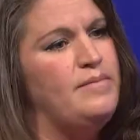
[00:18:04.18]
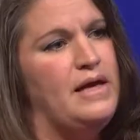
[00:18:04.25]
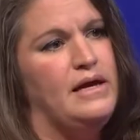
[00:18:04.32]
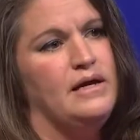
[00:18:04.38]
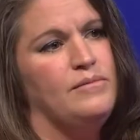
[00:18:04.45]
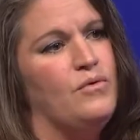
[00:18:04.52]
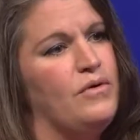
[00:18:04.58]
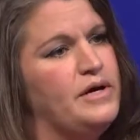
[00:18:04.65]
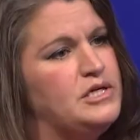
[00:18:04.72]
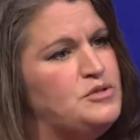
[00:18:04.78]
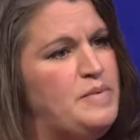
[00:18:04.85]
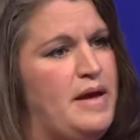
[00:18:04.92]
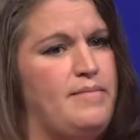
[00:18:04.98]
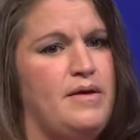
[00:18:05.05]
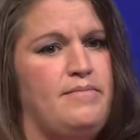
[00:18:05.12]
make a mortgage
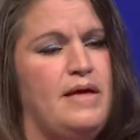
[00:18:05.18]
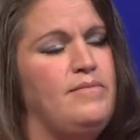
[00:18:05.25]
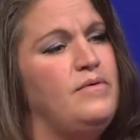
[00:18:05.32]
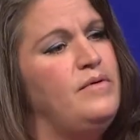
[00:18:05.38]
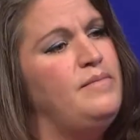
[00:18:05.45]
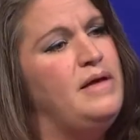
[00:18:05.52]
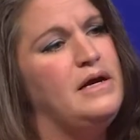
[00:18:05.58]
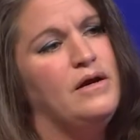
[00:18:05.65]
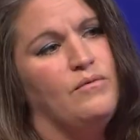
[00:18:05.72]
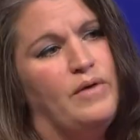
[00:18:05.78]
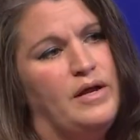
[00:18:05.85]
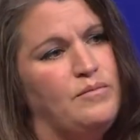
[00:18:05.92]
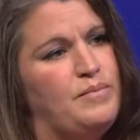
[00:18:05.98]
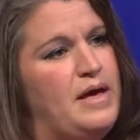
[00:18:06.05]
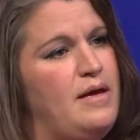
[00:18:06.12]
payment, maybe we make a
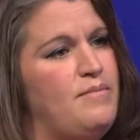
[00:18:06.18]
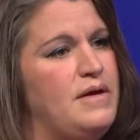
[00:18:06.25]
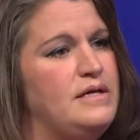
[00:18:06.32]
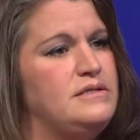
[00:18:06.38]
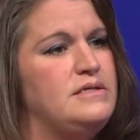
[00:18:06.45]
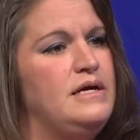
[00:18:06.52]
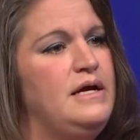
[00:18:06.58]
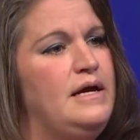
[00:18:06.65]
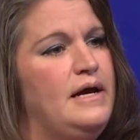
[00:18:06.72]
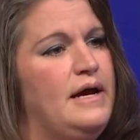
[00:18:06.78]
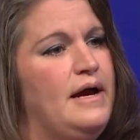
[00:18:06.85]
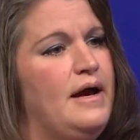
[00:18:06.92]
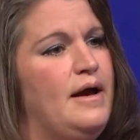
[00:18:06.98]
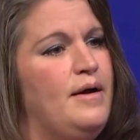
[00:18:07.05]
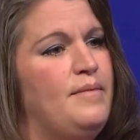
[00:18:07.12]
rent payment.
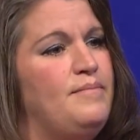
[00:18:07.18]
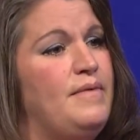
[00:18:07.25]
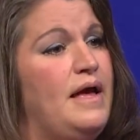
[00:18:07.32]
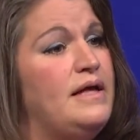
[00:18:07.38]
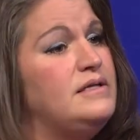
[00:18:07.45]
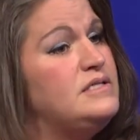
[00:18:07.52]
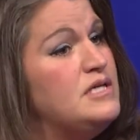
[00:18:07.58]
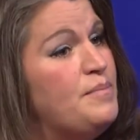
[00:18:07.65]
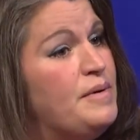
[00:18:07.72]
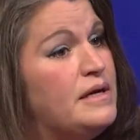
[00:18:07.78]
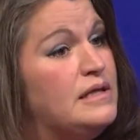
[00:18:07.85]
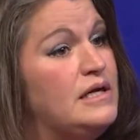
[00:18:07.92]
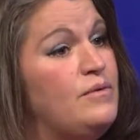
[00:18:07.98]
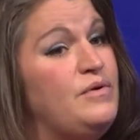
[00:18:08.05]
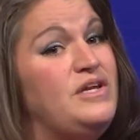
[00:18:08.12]
And
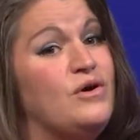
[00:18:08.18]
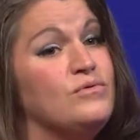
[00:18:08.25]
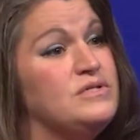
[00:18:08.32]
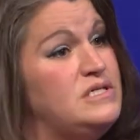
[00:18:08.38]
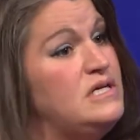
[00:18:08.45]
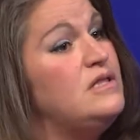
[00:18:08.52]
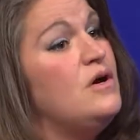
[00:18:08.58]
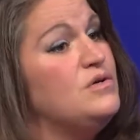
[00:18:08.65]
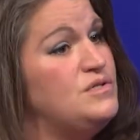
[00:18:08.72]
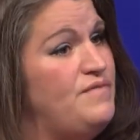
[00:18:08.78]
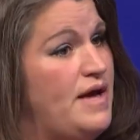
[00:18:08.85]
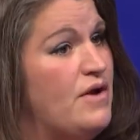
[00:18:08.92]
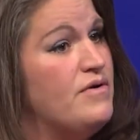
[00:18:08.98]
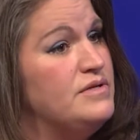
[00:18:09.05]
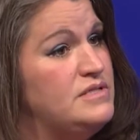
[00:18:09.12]
typically we don't see those
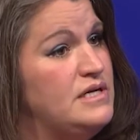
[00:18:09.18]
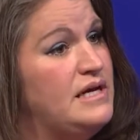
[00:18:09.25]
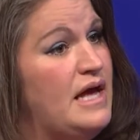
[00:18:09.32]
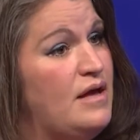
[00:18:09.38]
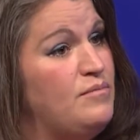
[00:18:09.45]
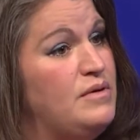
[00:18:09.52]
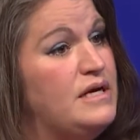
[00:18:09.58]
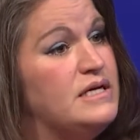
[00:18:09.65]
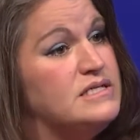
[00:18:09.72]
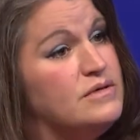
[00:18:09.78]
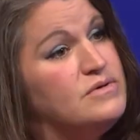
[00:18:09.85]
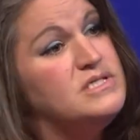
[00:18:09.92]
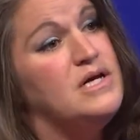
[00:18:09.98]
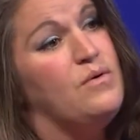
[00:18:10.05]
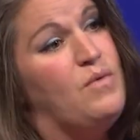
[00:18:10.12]
veterans again because it
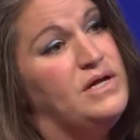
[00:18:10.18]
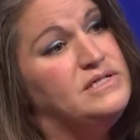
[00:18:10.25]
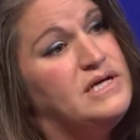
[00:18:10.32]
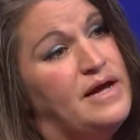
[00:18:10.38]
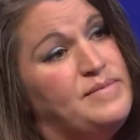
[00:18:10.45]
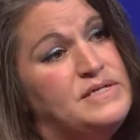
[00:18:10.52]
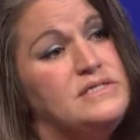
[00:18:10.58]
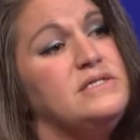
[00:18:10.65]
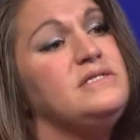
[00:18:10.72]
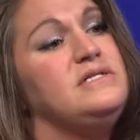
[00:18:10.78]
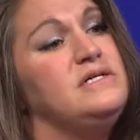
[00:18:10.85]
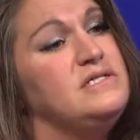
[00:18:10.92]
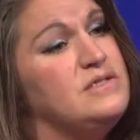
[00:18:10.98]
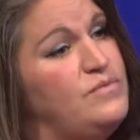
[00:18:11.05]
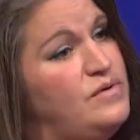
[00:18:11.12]
was a one-time
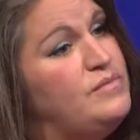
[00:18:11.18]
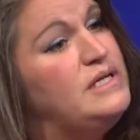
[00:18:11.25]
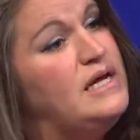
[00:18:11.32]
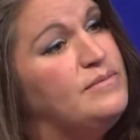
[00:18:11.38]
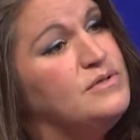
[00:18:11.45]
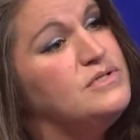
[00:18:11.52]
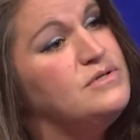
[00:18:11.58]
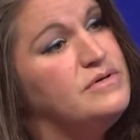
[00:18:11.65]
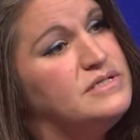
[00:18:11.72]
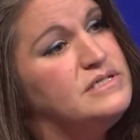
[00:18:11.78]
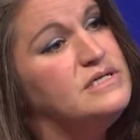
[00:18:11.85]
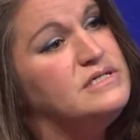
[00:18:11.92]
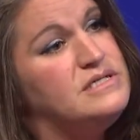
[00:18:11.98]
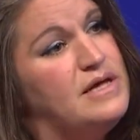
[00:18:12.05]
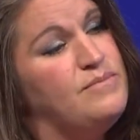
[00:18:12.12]
assistance and we've been able to
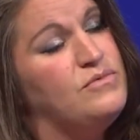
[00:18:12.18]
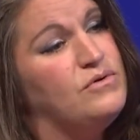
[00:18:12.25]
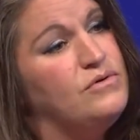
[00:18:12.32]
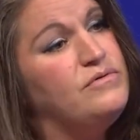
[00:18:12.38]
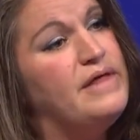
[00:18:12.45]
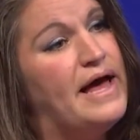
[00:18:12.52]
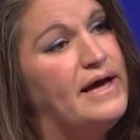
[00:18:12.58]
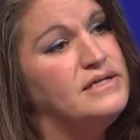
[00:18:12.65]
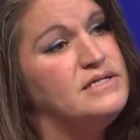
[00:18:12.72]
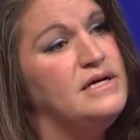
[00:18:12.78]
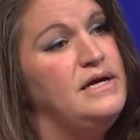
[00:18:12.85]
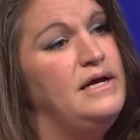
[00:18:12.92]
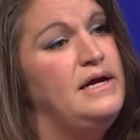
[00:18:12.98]
assist them through that.